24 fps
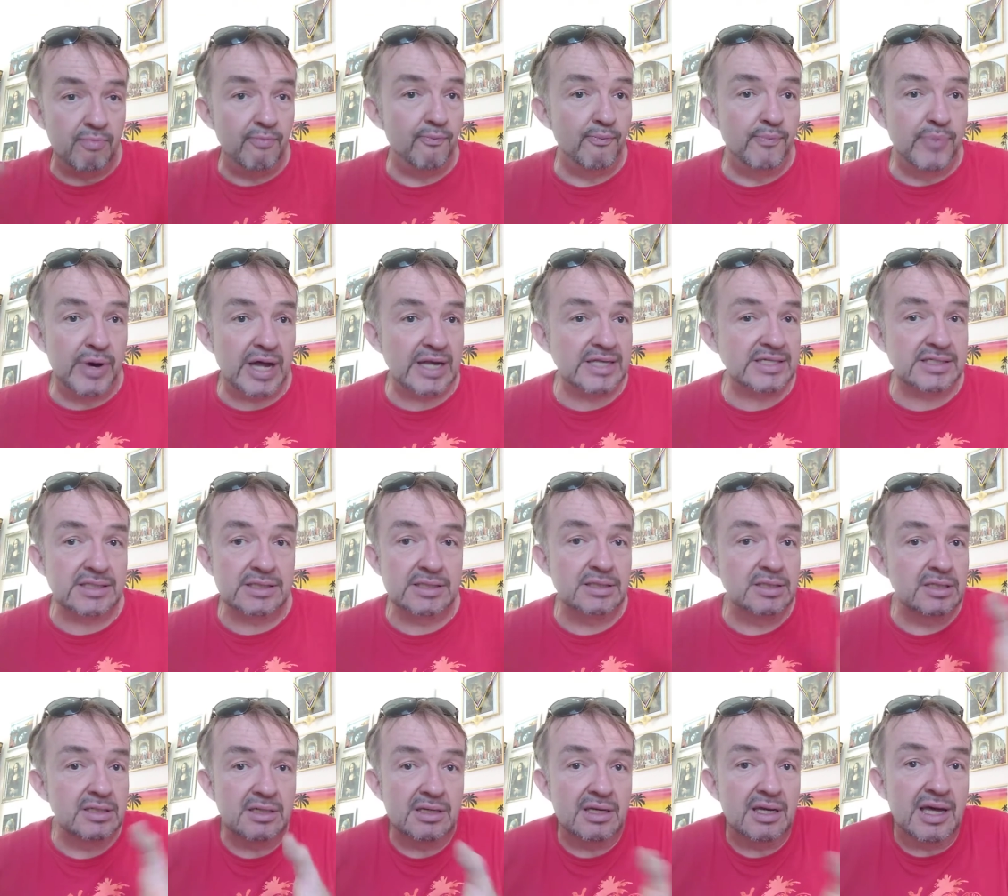but
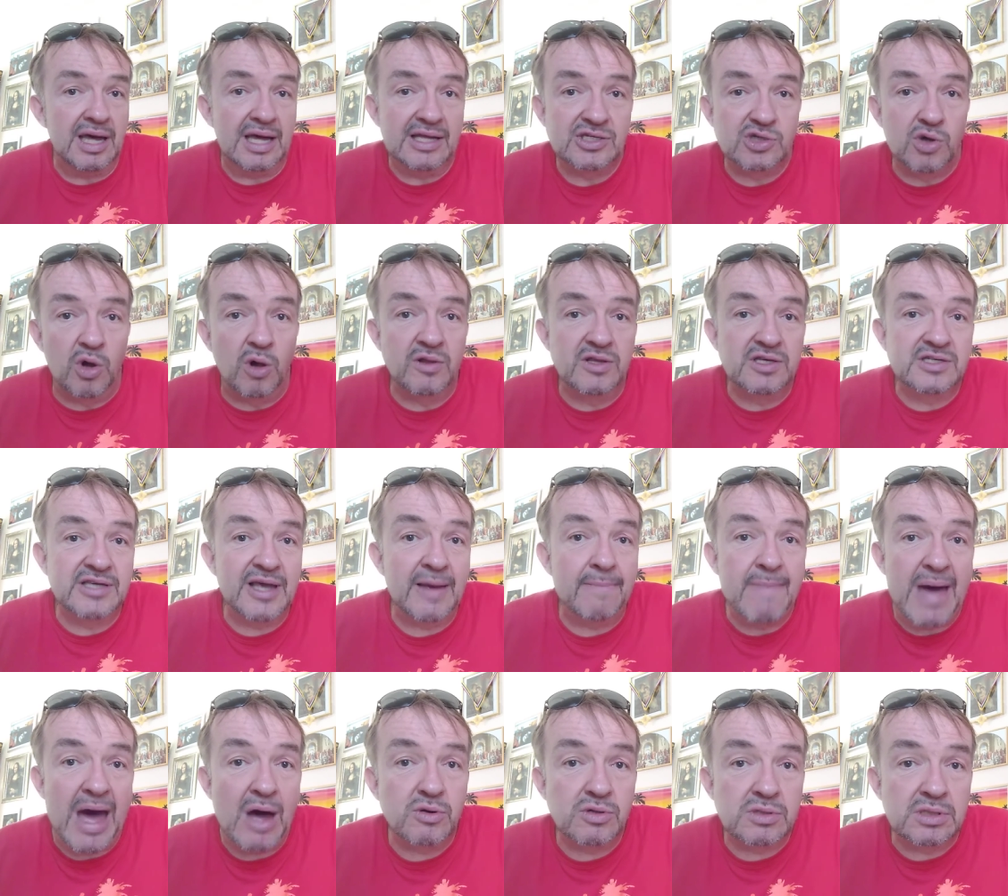it's all the same
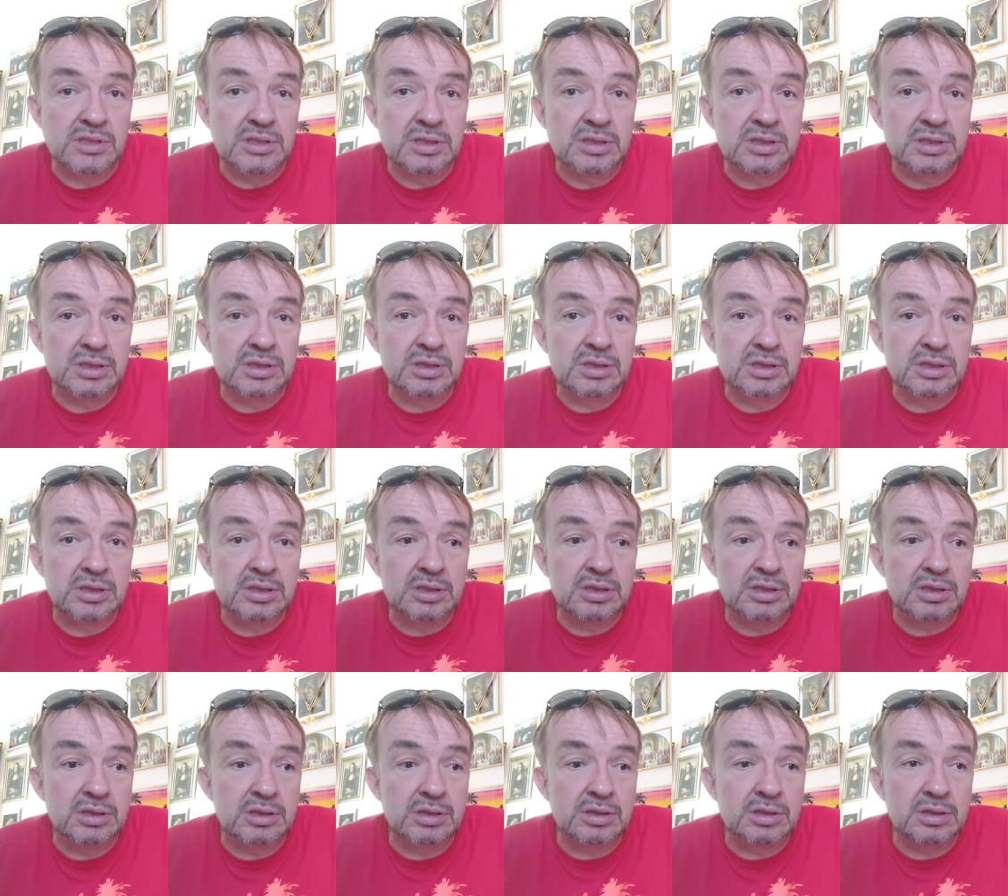mountain,
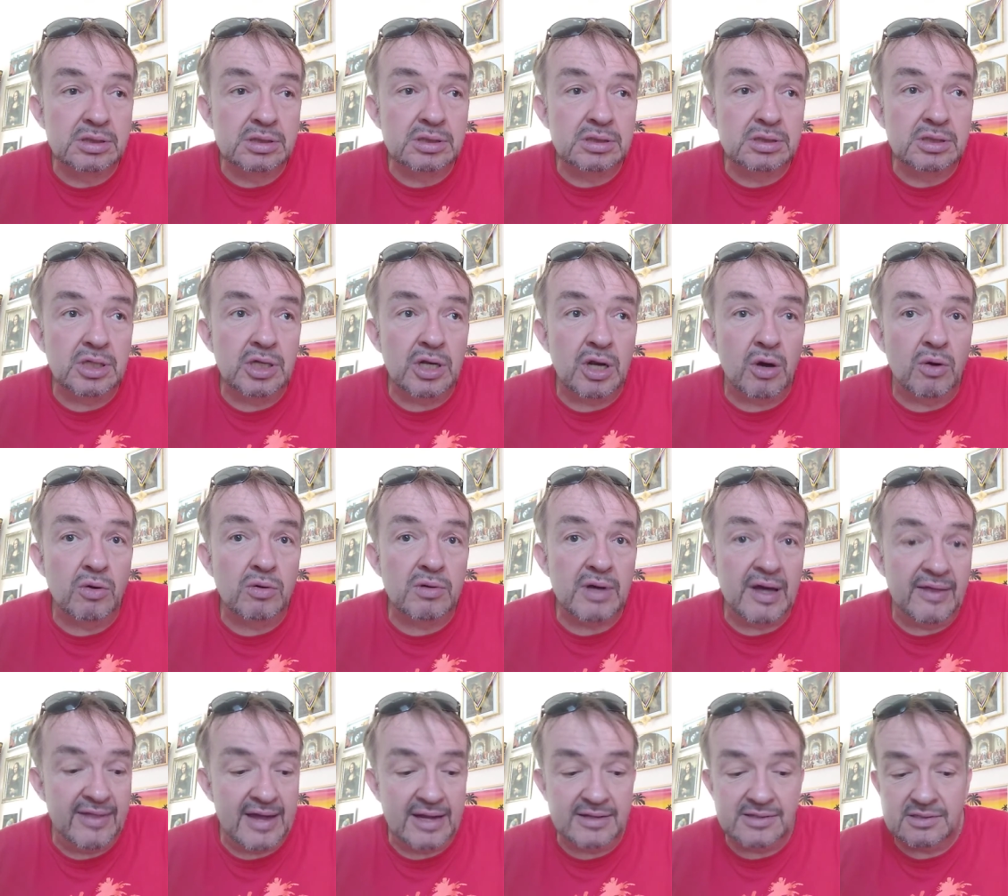you know,
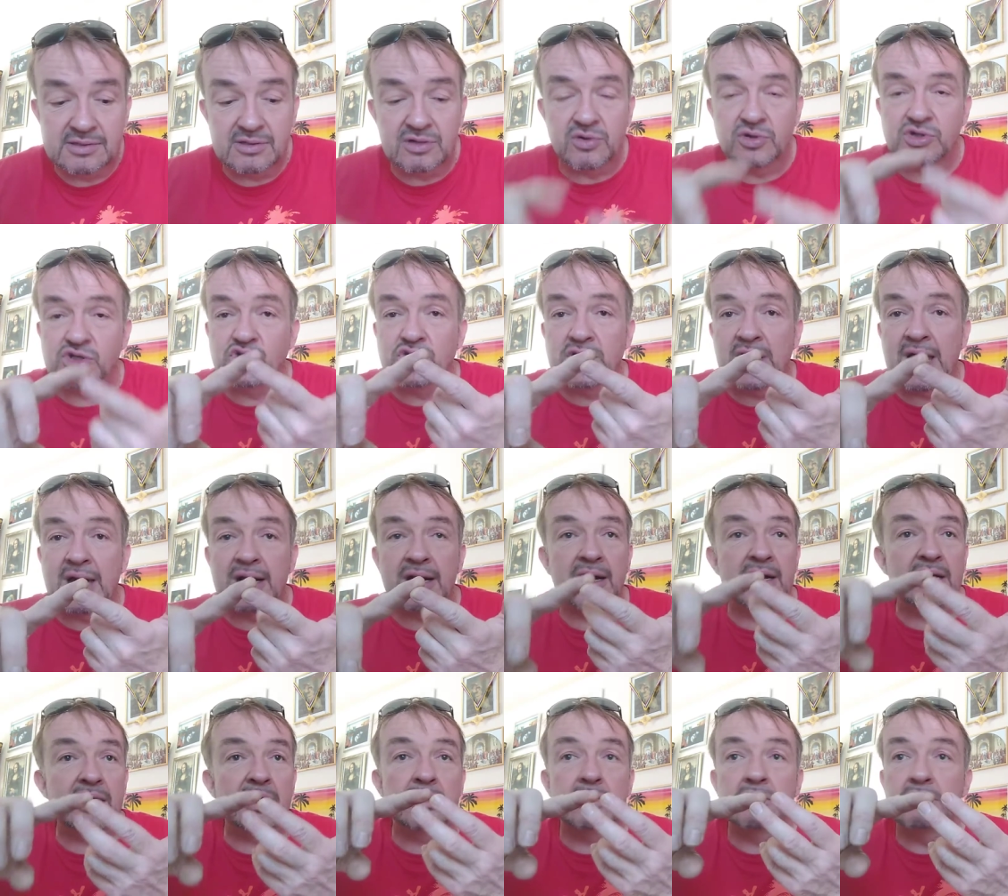and that's
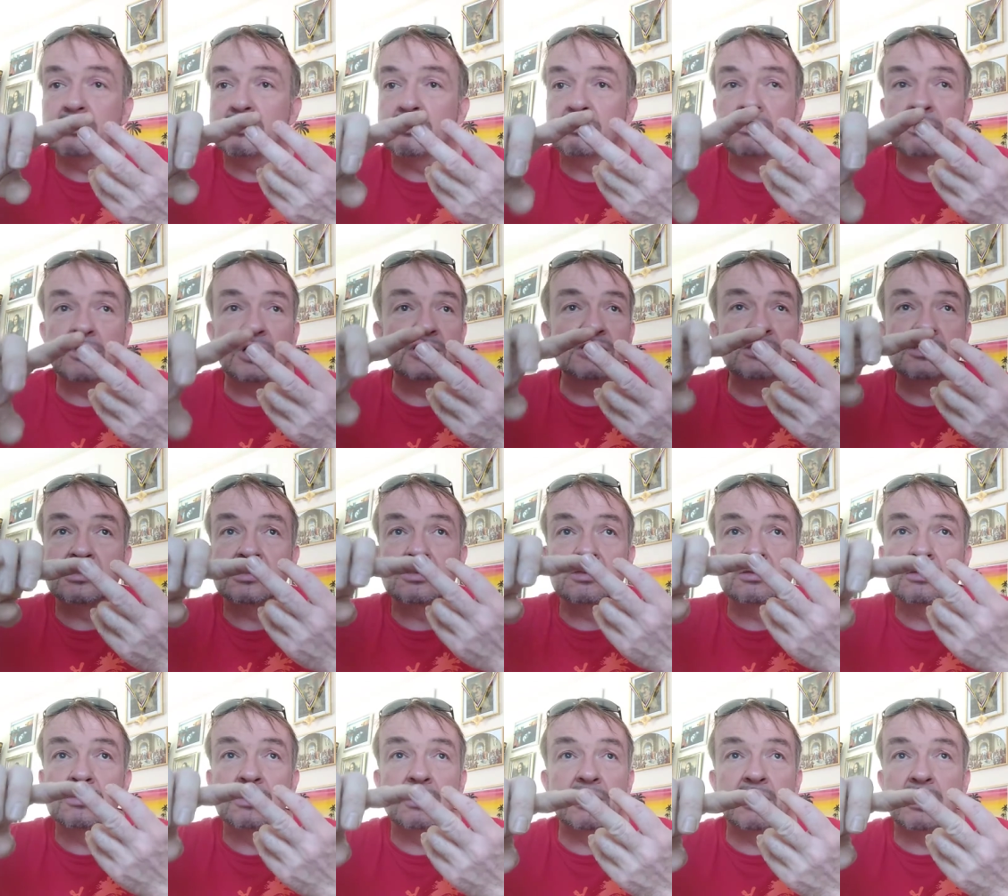Christianity, it's
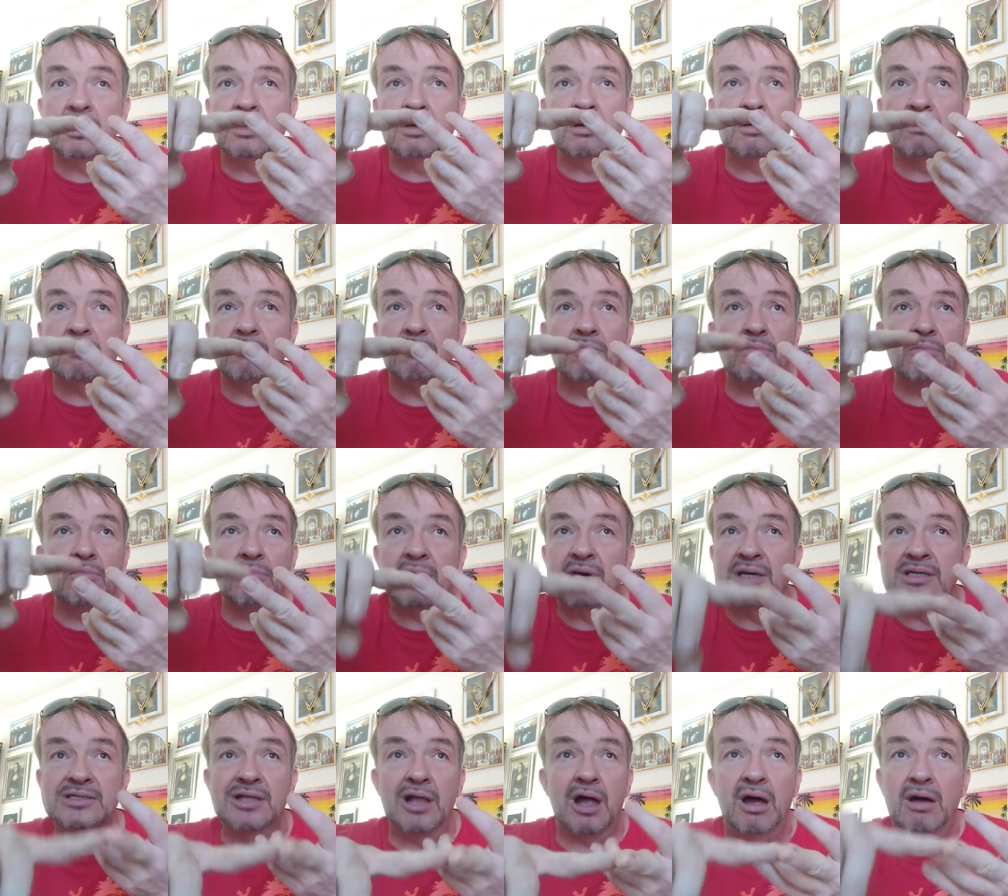
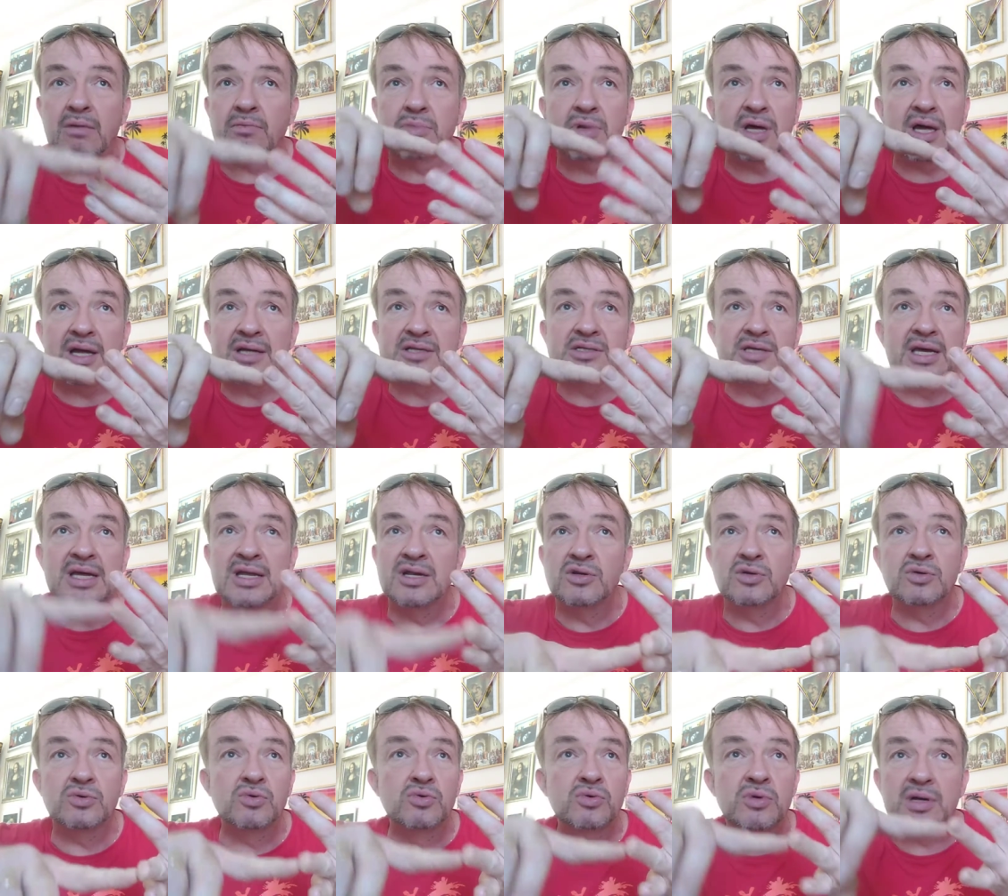Islam, it's
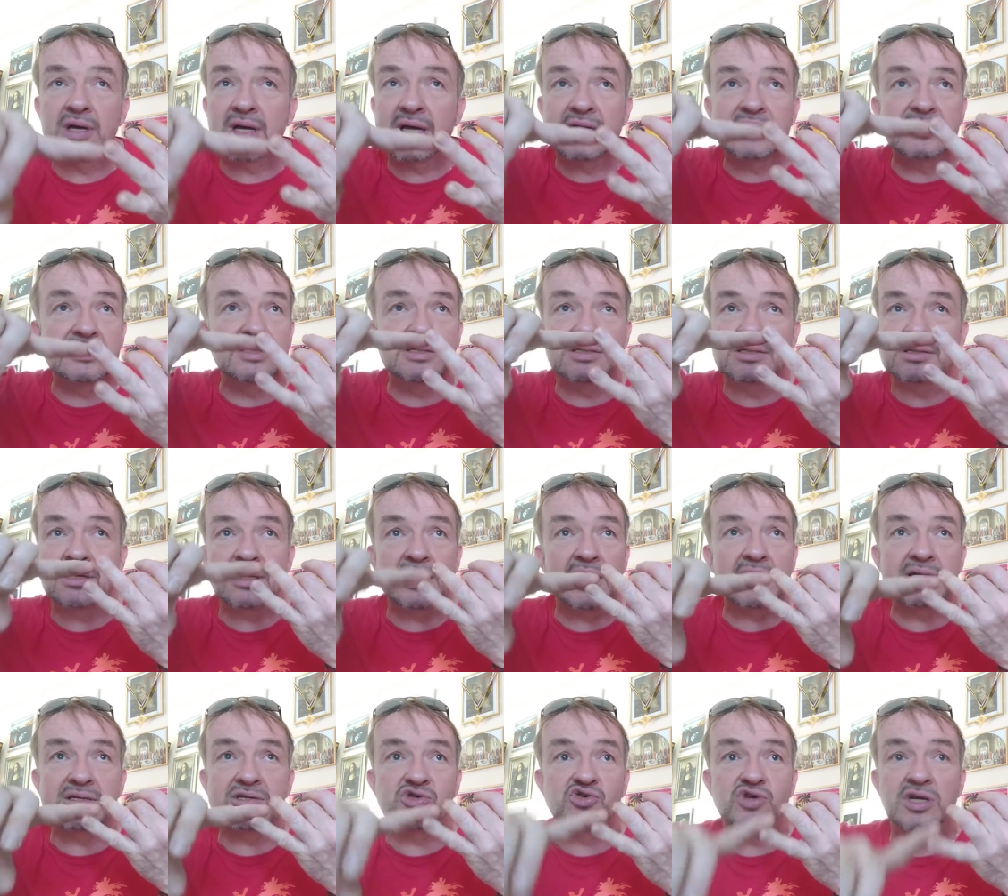Hindu, it's
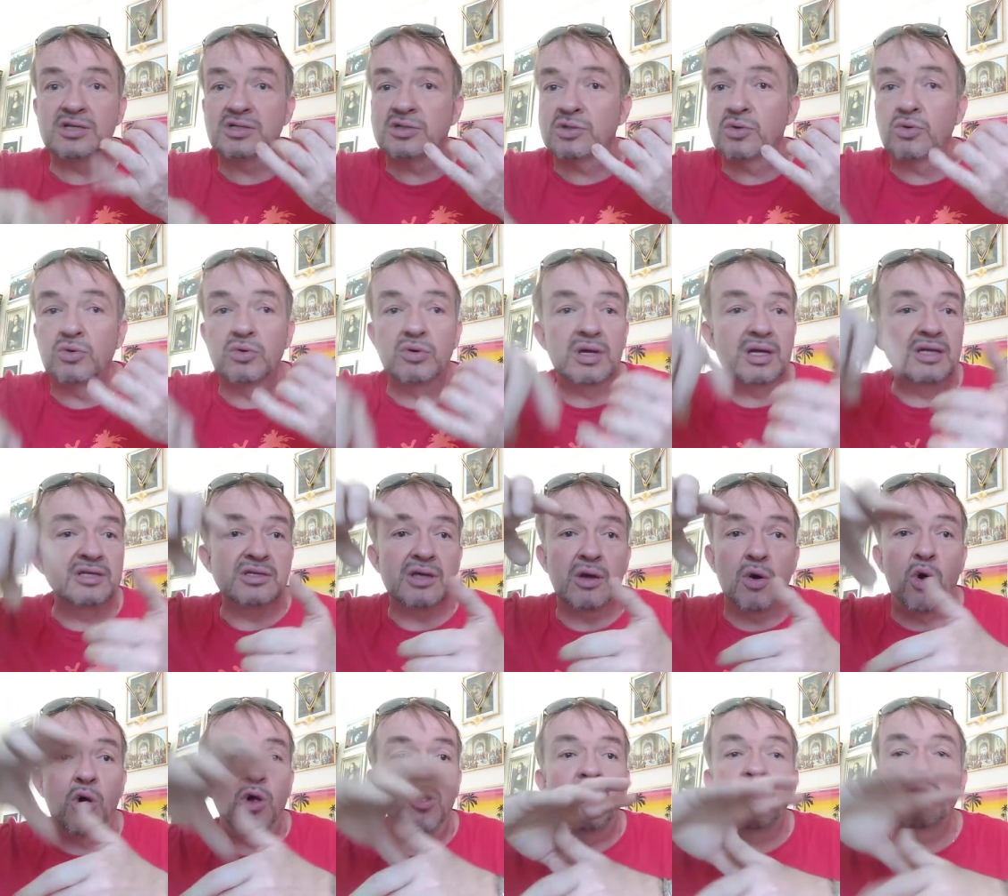it's Shinto, it's
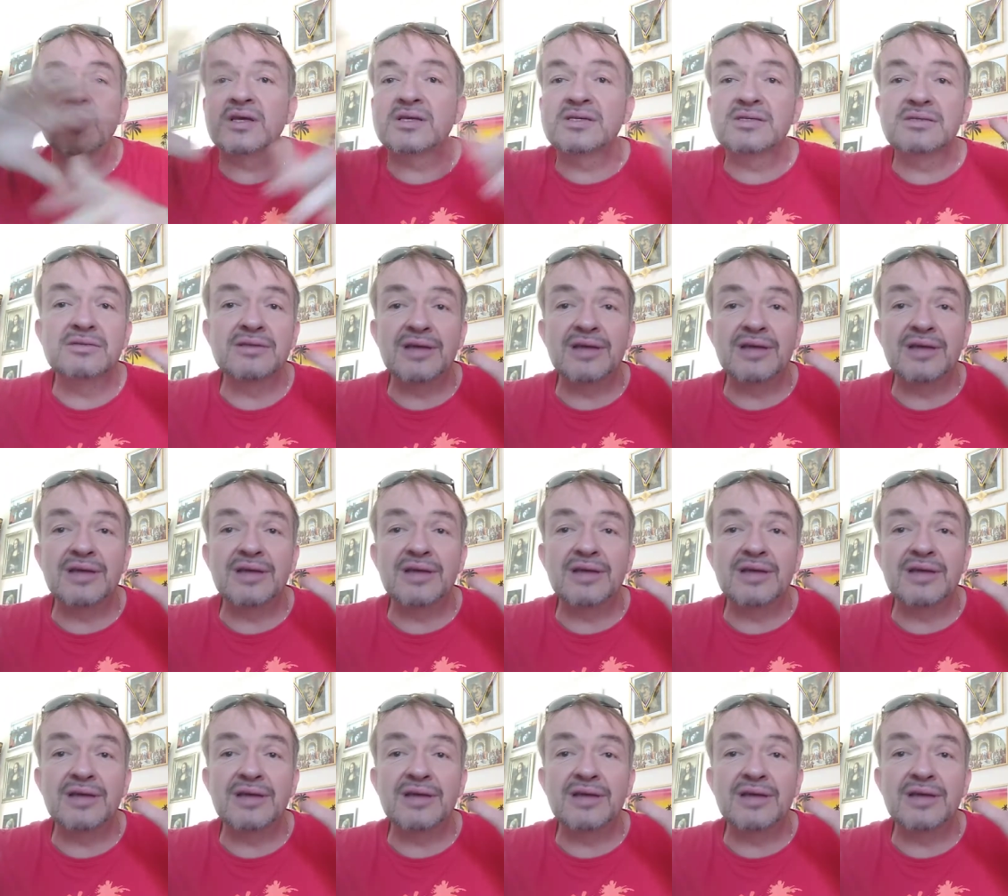all these